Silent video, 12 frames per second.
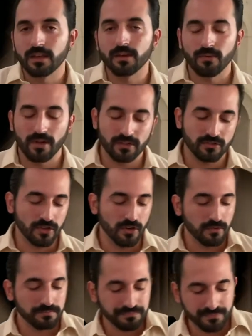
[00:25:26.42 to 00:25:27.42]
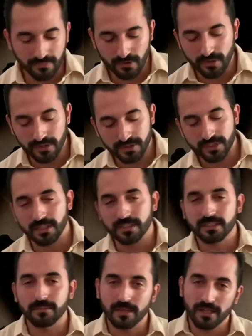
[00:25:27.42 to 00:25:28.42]
Right, so you can see the
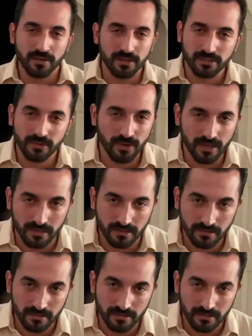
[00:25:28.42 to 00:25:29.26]
similarities already